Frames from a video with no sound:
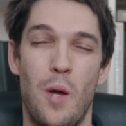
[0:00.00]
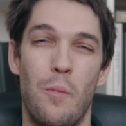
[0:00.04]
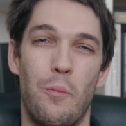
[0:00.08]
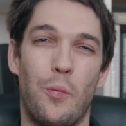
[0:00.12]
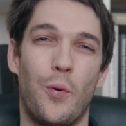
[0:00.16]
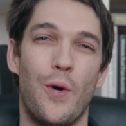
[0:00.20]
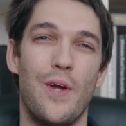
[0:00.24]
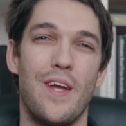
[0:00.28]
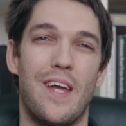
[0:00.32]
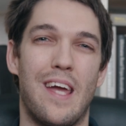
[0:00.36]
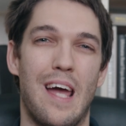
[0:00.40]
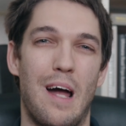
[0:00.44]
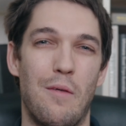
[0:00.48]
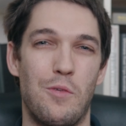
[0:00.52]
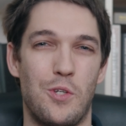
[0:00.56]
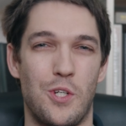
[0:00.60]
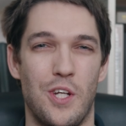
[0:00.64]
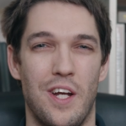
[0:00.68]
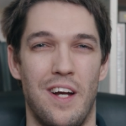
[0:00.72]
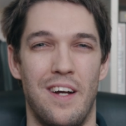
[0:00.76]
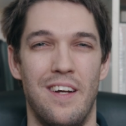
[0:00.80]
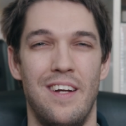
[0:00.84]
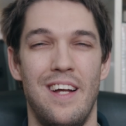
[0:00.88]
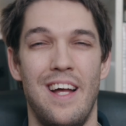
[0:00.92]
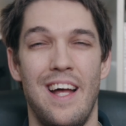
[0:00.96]

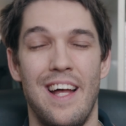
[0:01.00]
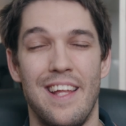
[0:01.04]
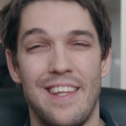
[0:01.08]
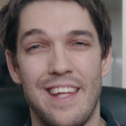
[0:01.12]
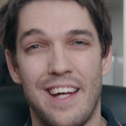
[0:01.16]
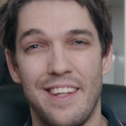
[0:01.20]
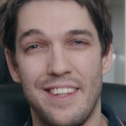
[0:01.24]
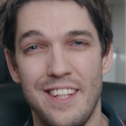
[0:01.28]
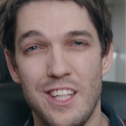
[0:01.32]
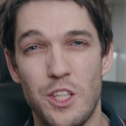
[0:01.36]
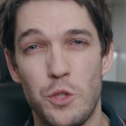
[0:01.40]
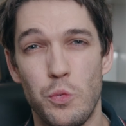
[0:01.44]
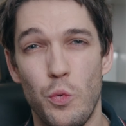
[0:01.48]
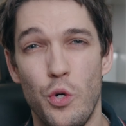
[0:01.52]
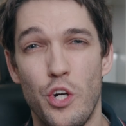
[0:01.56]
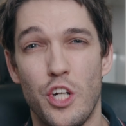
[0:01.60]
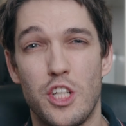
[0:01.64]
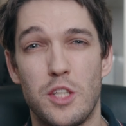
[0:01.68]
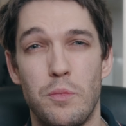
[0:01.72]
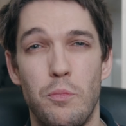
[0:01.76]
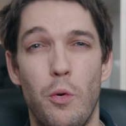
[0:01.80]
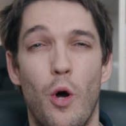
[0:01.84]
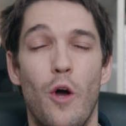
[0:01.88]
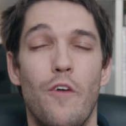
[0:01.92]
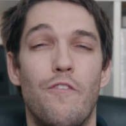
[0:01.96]
Pre-capture. Now, this
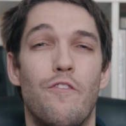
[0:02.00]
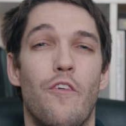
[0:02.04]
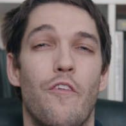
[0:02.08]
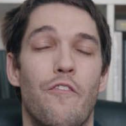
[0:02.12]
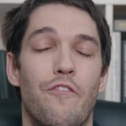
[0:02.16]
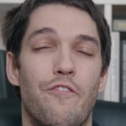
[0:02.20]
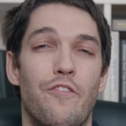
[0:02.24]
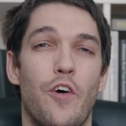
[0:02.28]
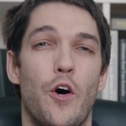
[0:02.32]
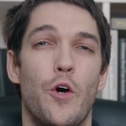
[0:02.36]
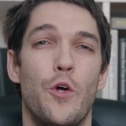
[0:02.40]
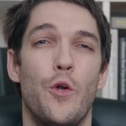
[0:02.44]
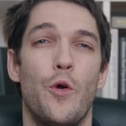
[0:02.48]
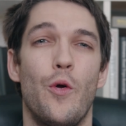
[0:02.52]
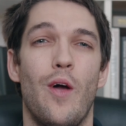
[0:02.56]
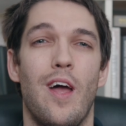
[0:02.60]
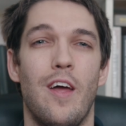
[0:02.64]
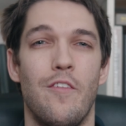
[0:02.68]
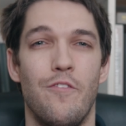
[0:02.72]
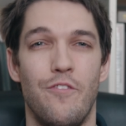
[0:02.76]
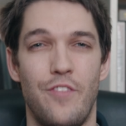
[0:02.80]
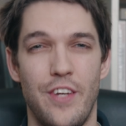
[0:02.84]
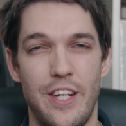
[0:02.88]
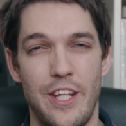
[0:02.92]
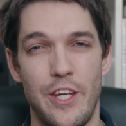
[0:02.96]
works both for photo
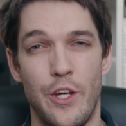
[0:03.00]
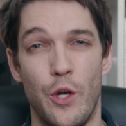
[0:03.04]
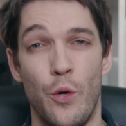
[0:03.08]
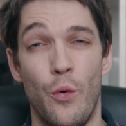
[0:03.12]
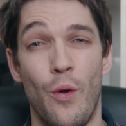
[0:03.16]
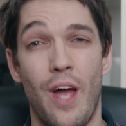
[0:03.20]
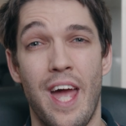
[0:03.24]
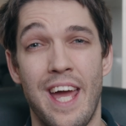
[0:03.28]
and video,